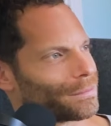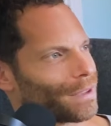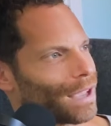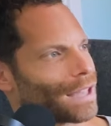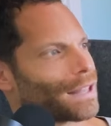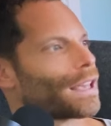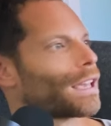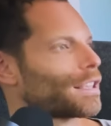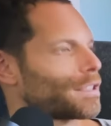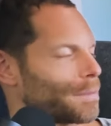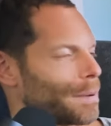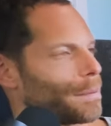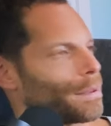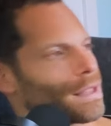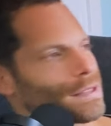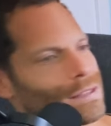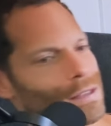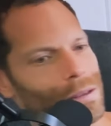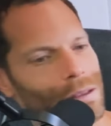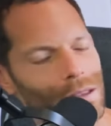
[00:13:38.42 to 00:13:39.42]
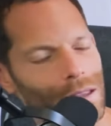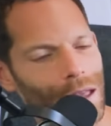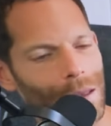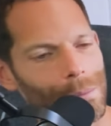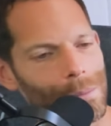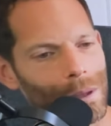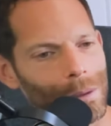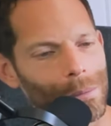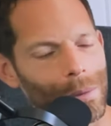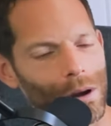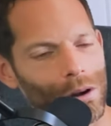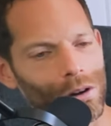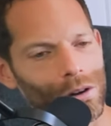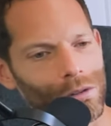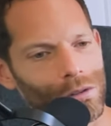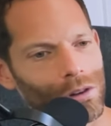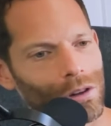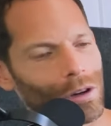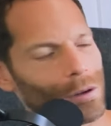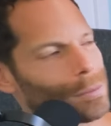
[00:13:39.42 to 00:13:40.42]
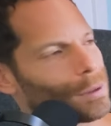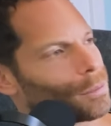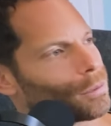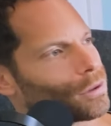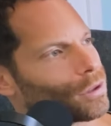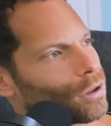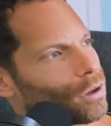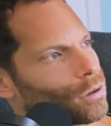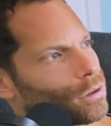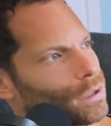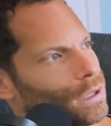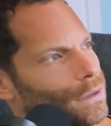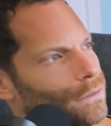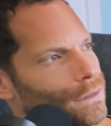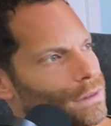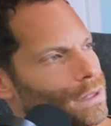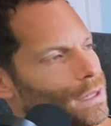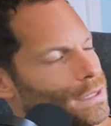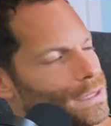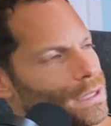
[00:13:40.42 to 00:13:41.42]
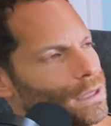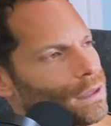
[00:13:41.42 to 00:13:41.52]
and I guess maybe that's a, a big barrier for a lot of people to go and even to see a